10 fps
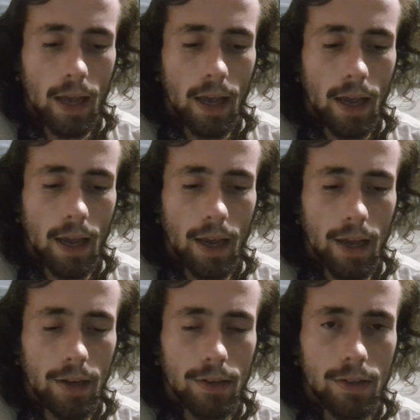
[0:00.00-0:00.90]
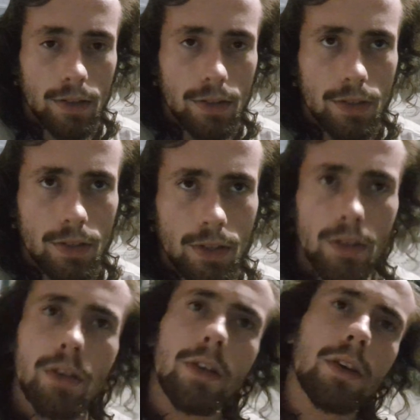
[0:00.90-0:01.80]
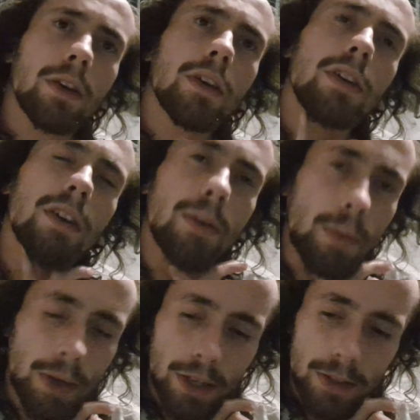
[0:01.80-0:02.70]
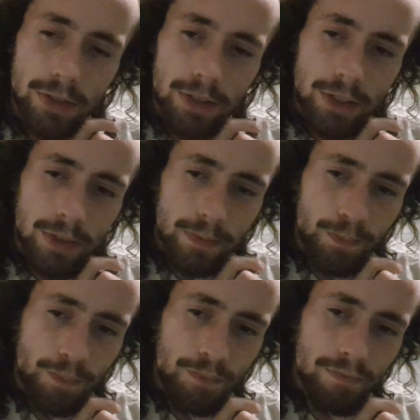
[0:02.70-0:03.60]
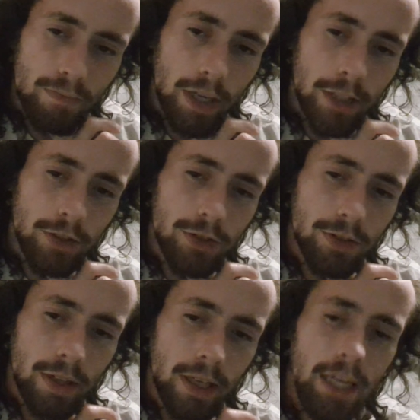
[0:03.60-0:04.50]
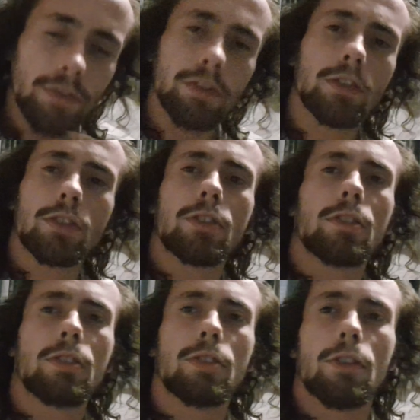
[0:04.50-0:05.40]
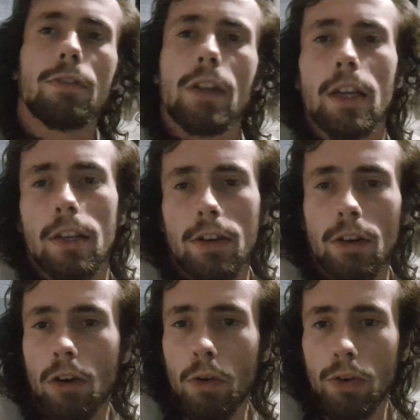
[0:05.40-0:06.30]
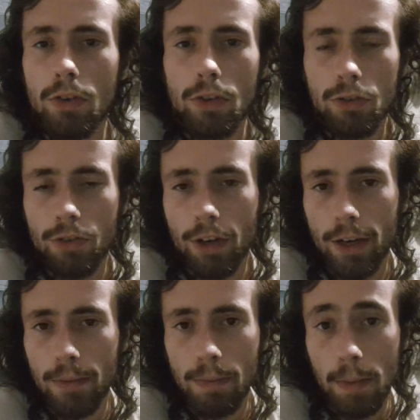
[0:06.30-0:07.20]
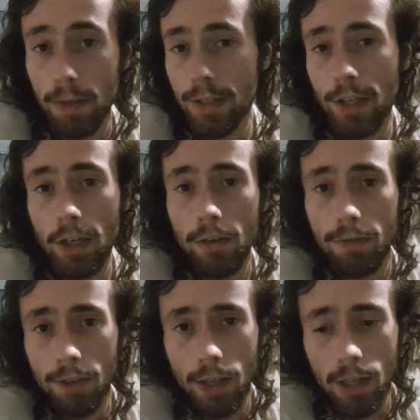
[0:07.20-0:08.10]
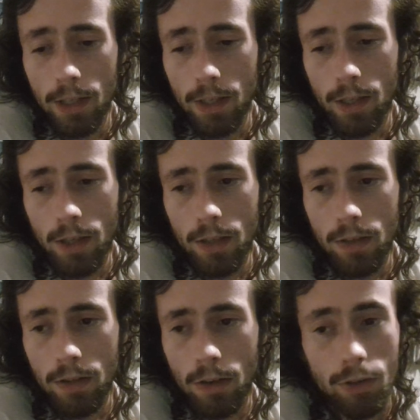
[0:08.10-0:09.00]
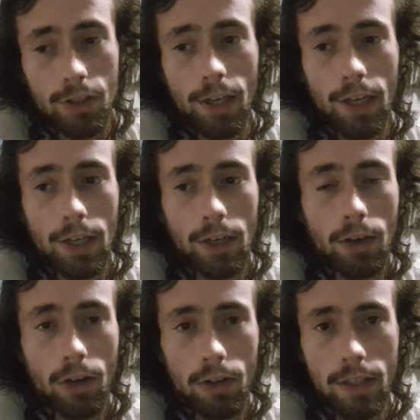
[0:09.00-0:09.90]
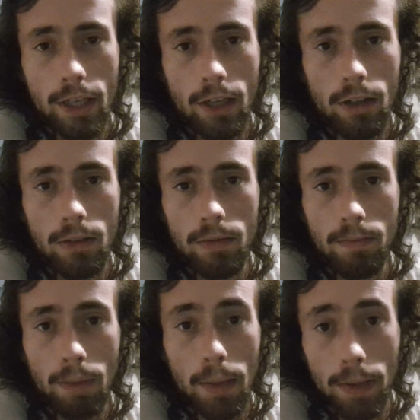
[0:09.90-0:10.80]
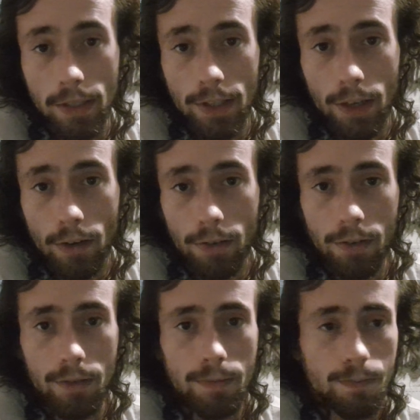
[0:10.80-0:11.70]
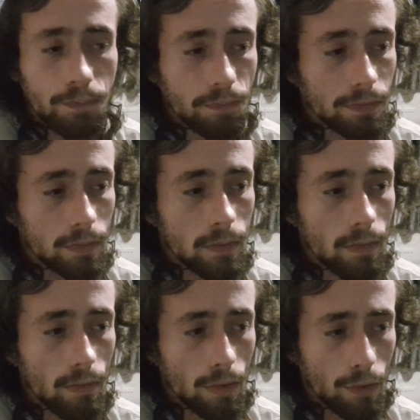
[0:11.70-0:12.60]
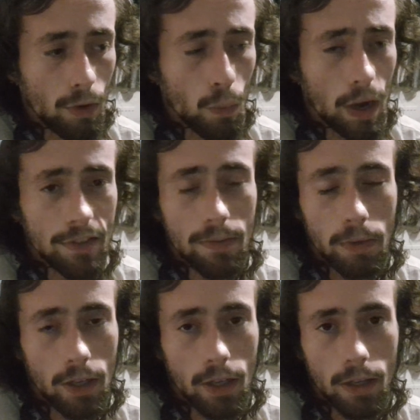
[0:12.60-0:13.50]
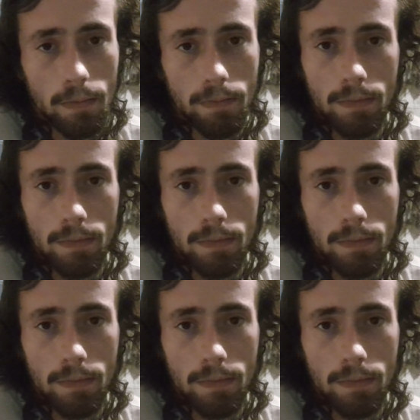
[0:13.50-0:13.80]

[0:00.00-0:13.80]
And what else? Yeah, just like even just stuff like going on a train by myself, or staying in a hotel by myself, away from home.